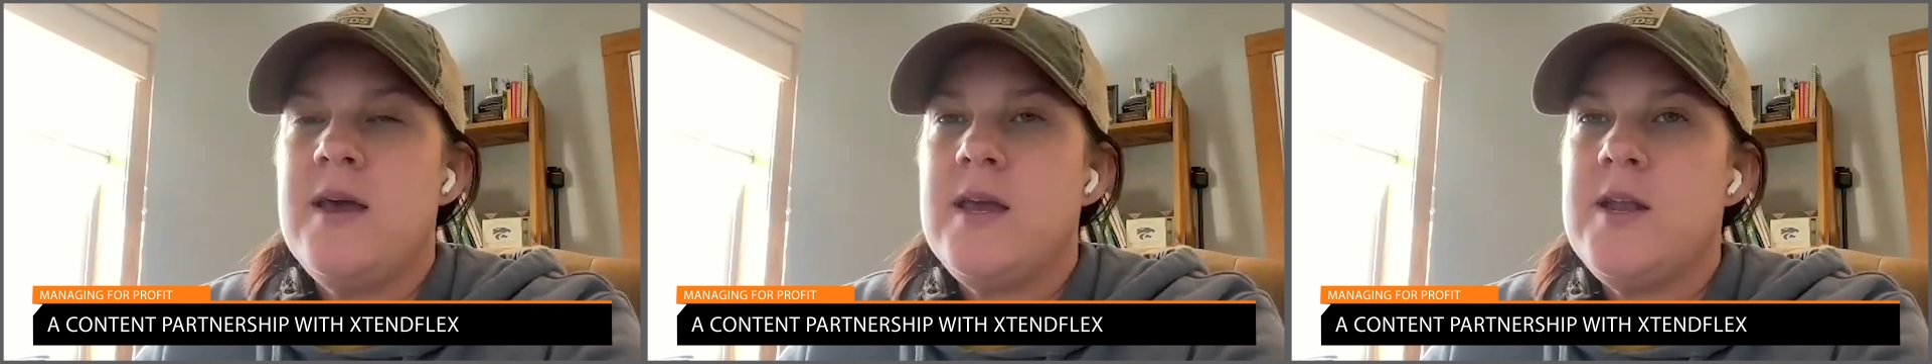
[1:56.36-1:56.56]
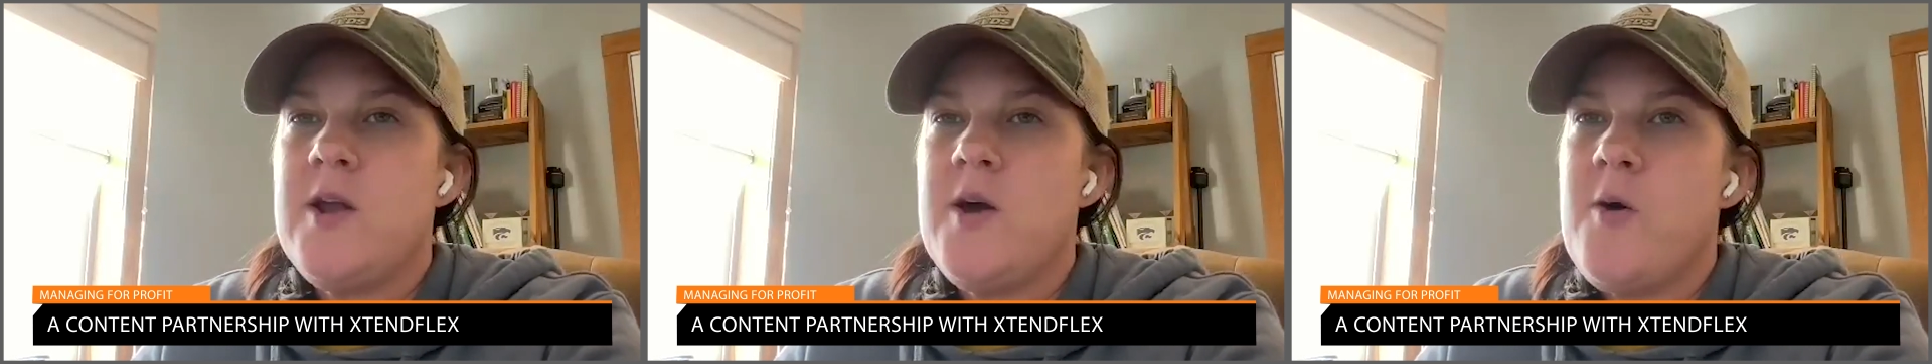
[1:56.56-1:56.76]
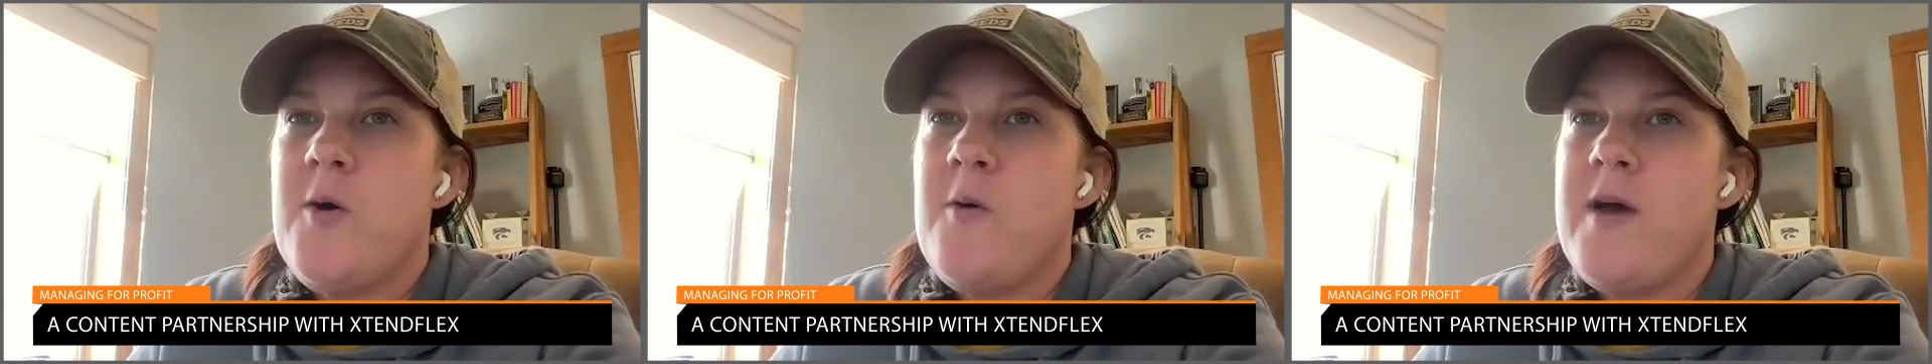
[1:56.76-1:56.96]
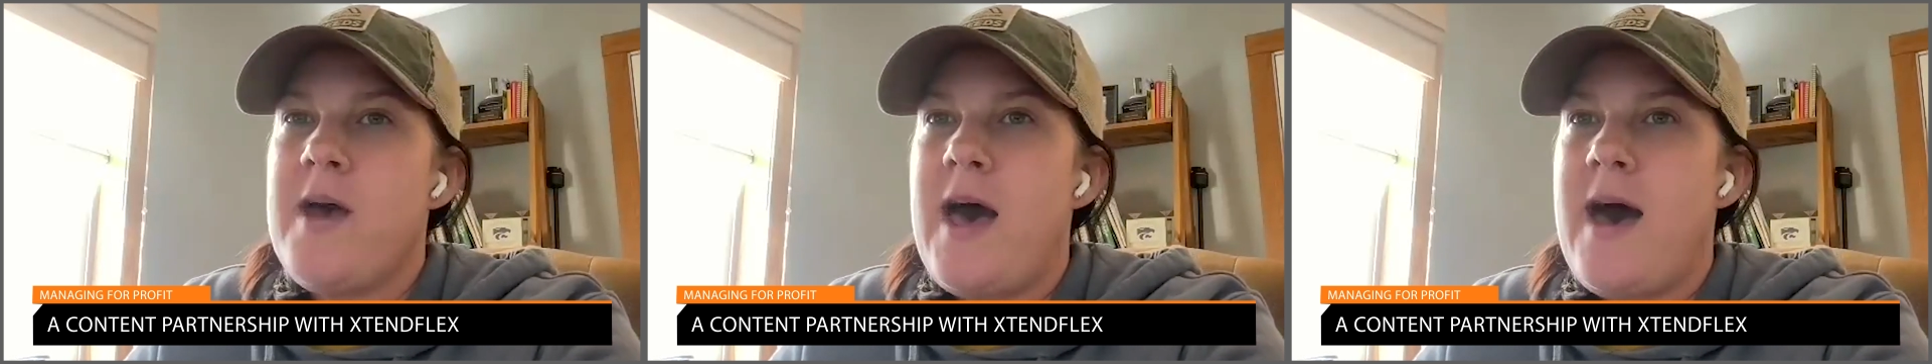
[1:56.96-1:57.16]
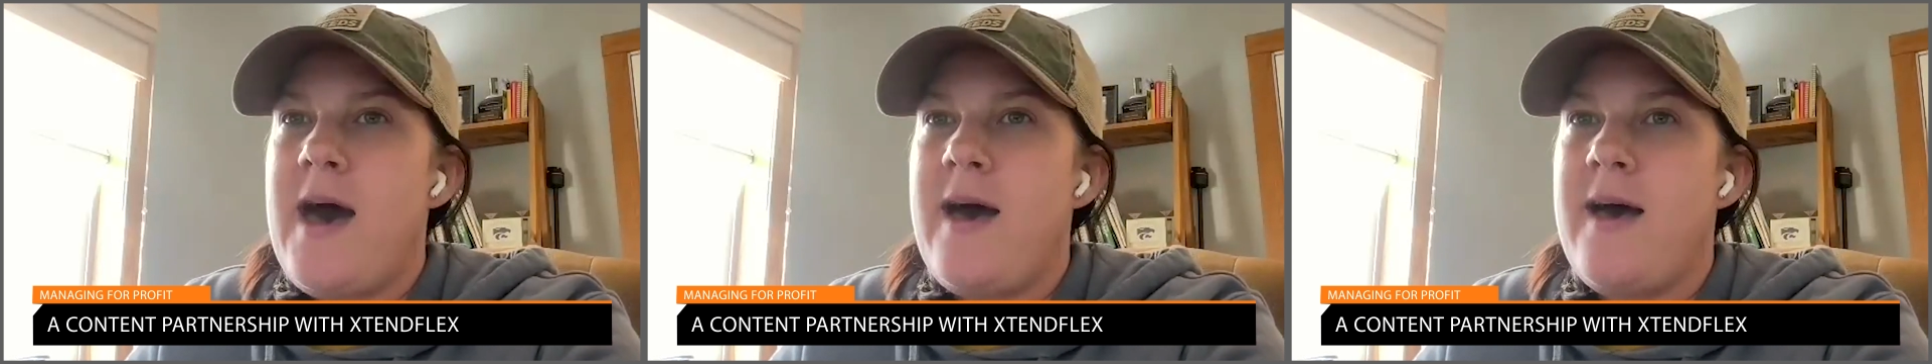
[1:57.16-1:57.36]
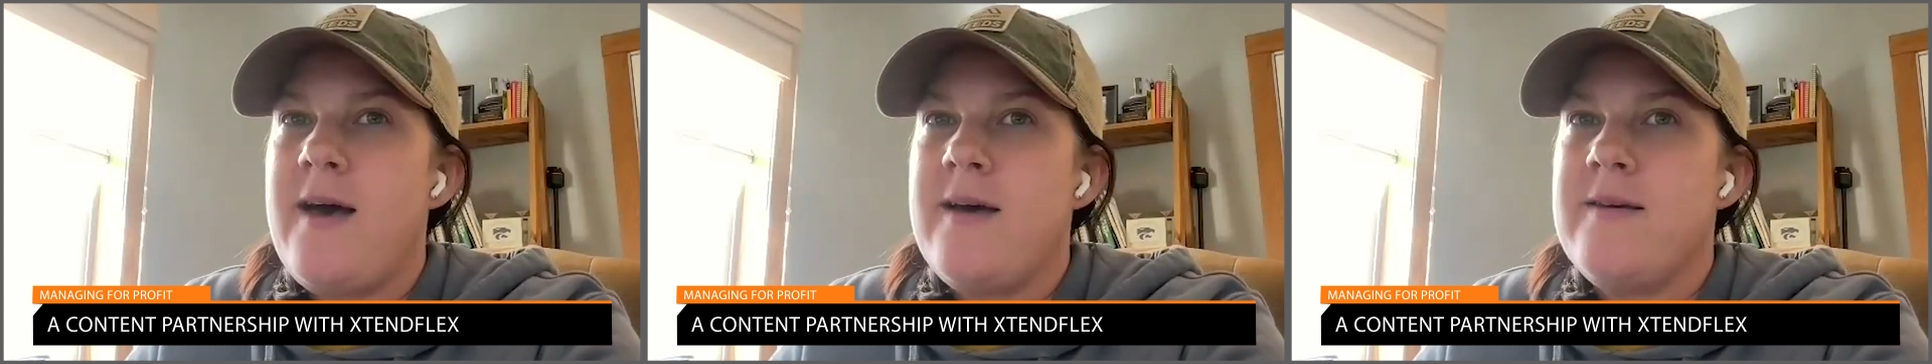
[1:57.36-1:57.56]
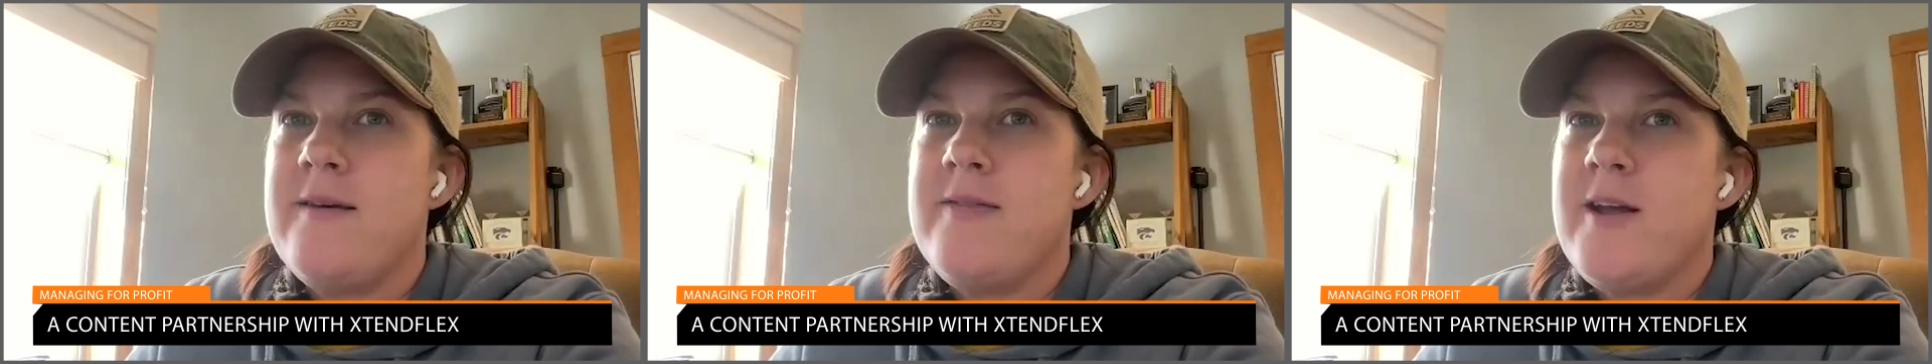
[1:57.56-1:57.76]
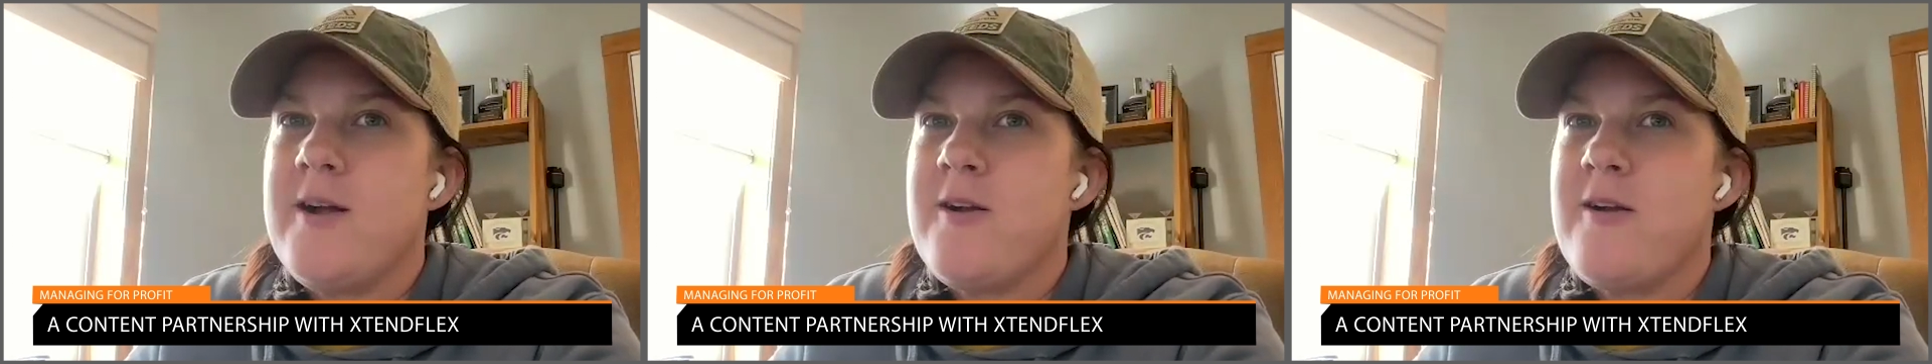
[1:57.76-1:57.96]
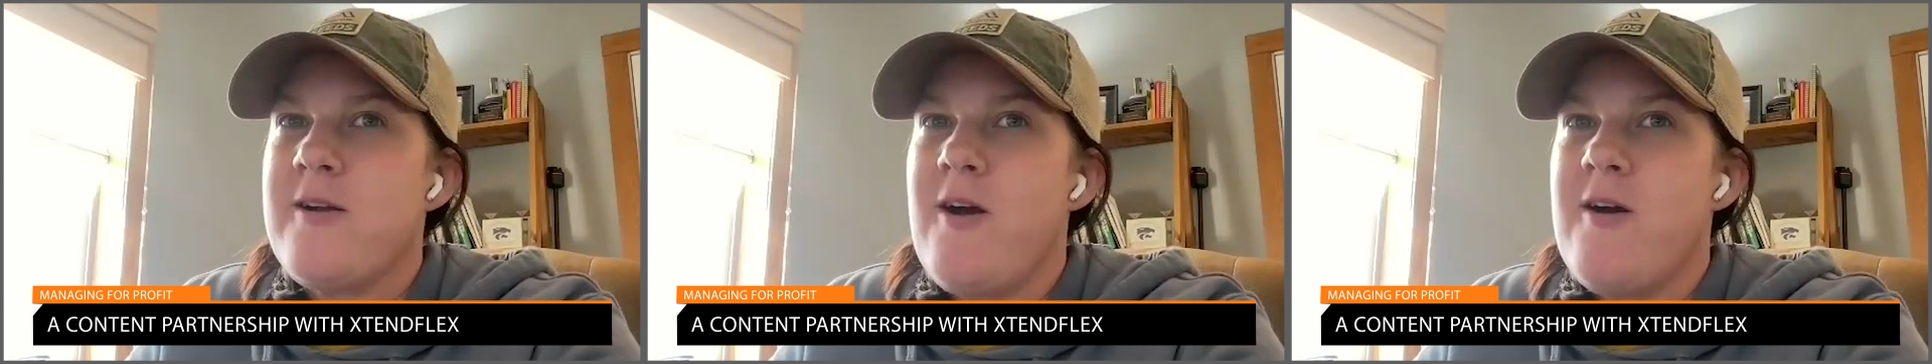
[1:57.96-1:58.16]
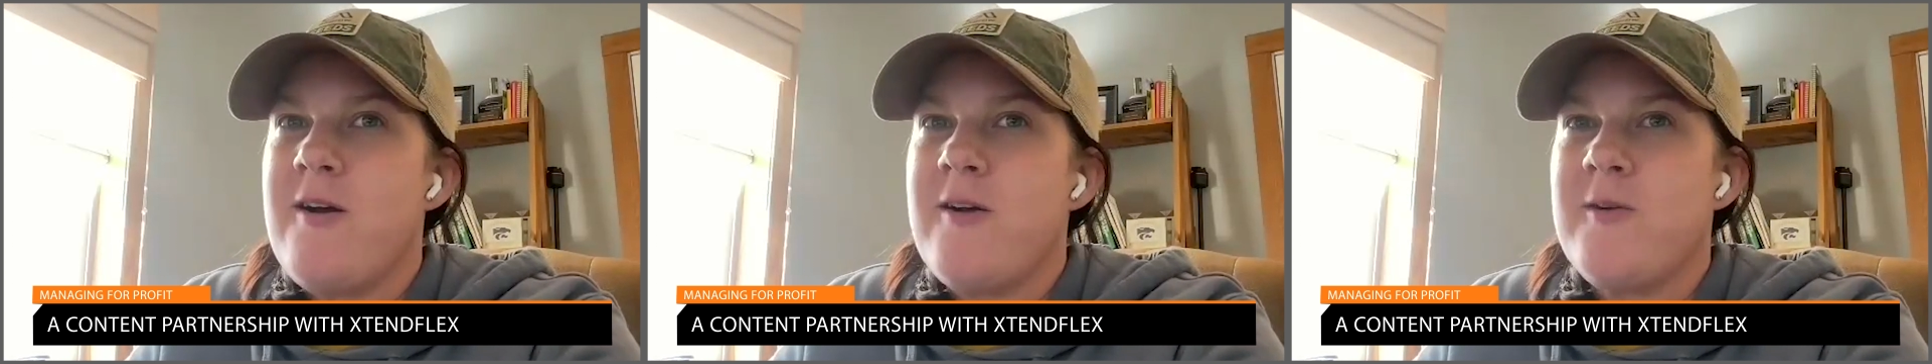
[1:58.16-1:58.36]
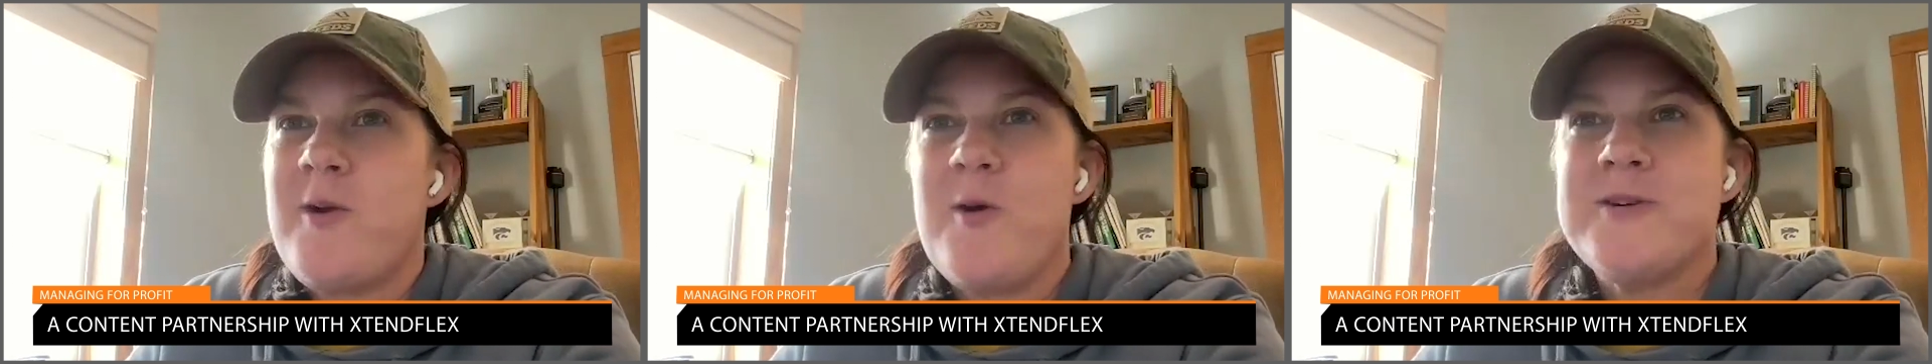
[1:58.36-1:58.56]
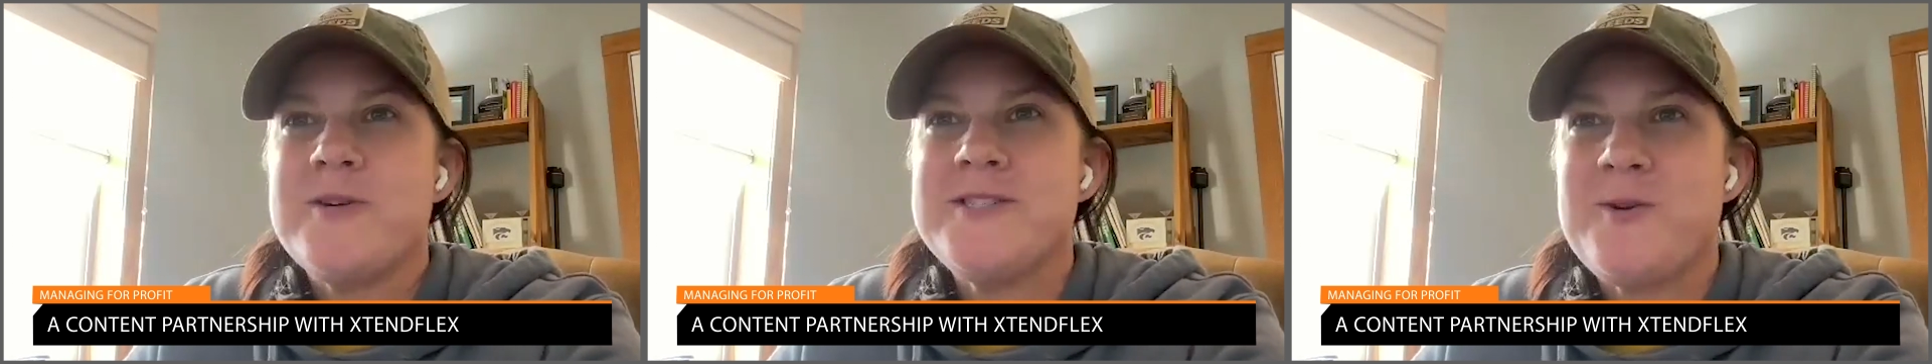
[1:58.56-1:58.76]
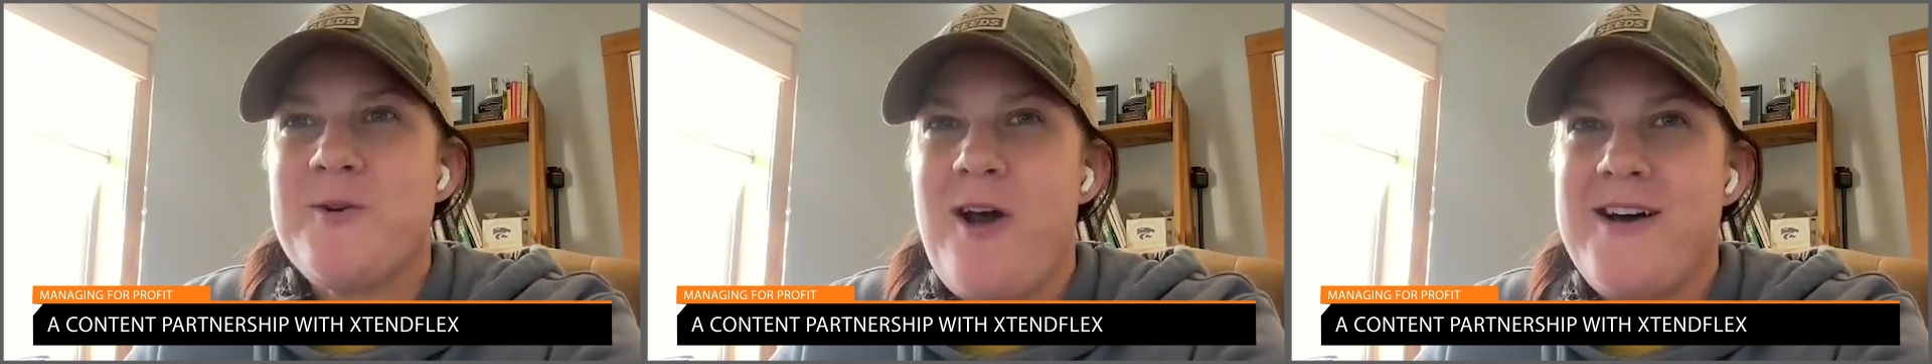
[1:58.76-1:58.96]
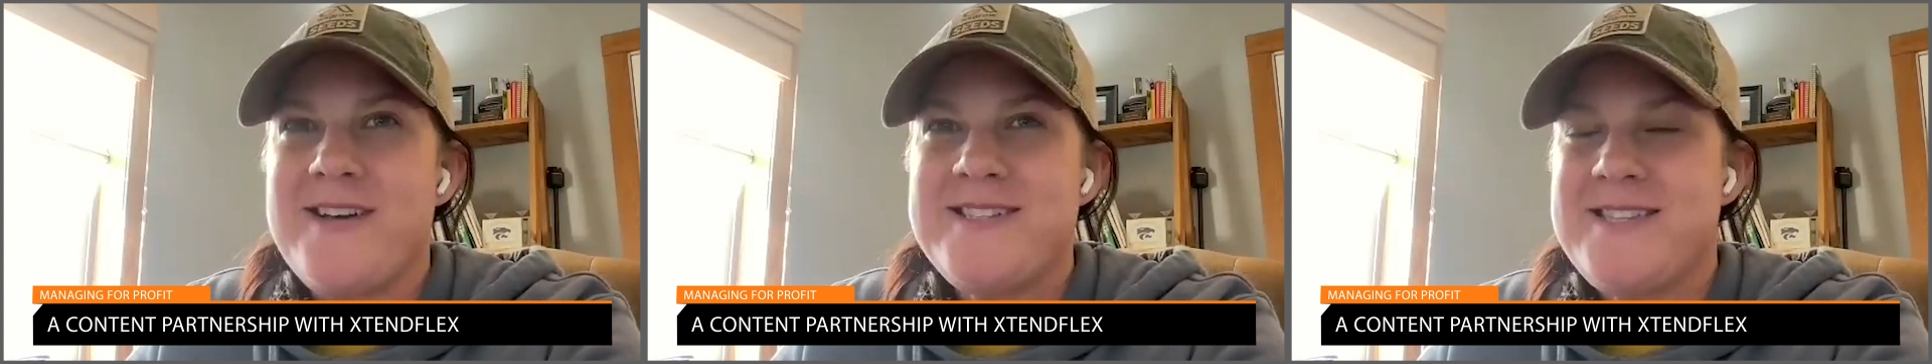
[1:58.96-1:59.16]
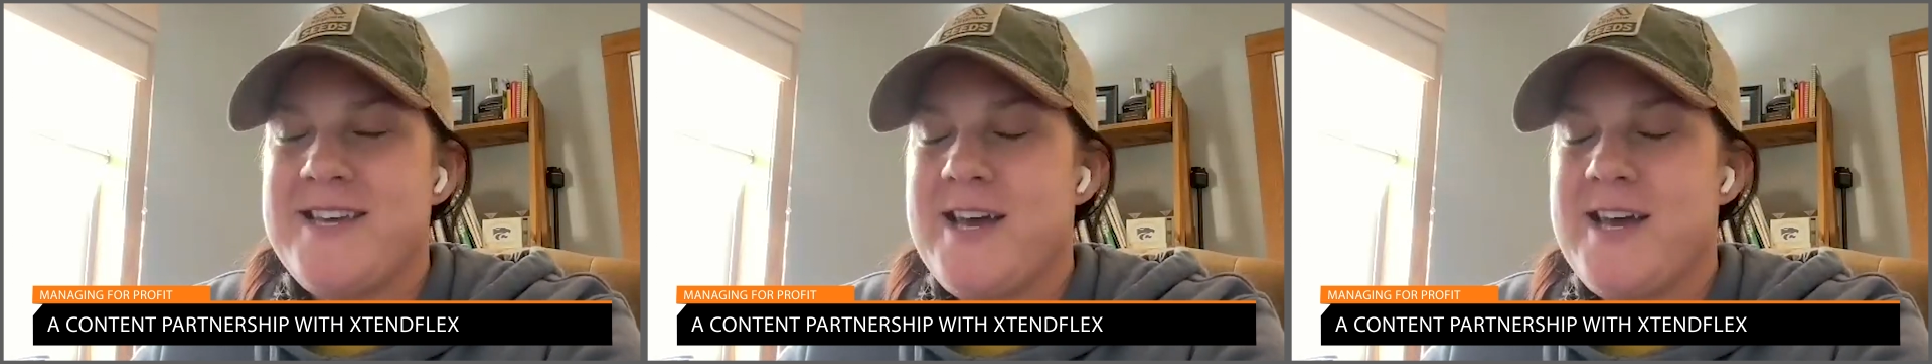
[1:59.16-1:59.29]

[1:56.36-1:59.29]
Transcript: You know, uh, there are growers across